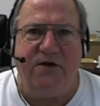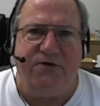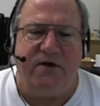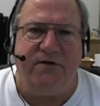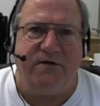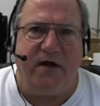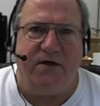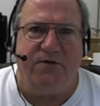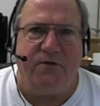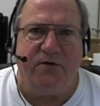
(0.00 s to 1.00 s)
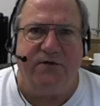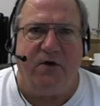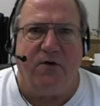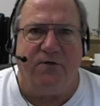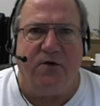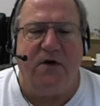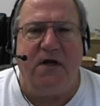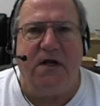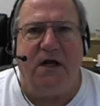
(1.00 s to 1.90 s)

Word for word: AG stands for silver.